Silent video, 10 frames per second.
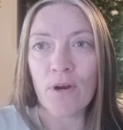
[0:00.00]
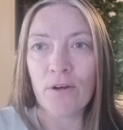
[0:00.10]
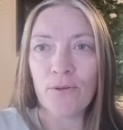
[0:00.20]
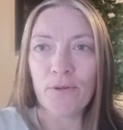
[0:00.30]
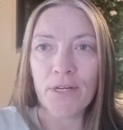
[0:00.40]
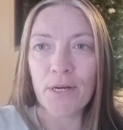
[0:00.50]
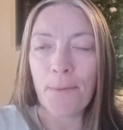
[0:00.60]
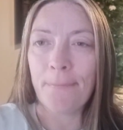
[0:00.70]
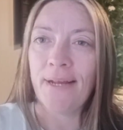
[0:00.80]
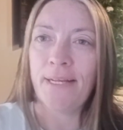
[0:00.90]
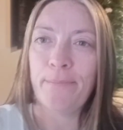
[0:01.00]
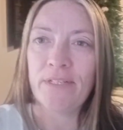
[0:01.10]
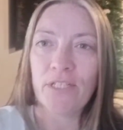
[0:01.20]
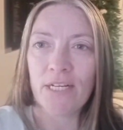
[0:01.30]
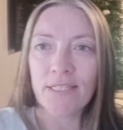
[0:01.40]
are new here. My name
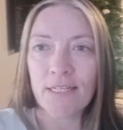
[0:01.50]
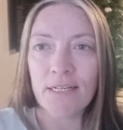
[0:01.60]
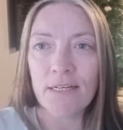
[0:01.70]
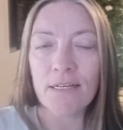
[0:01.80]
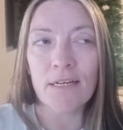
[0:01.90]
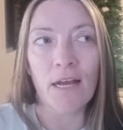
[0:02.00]
is Jessica.